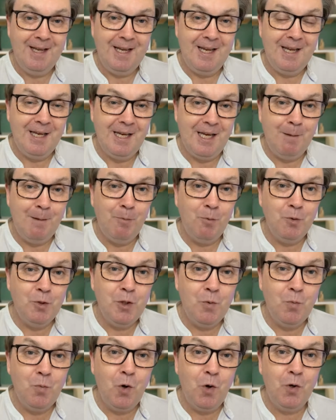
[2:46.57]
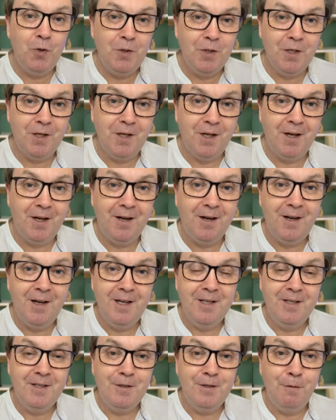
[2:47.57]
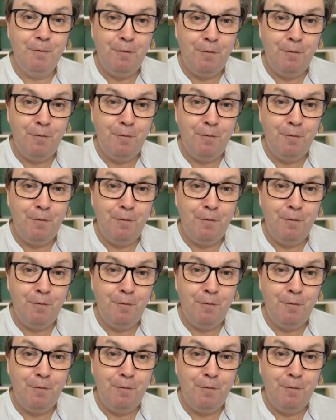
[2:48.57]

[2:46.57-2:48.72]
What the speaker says: enables the wanderer to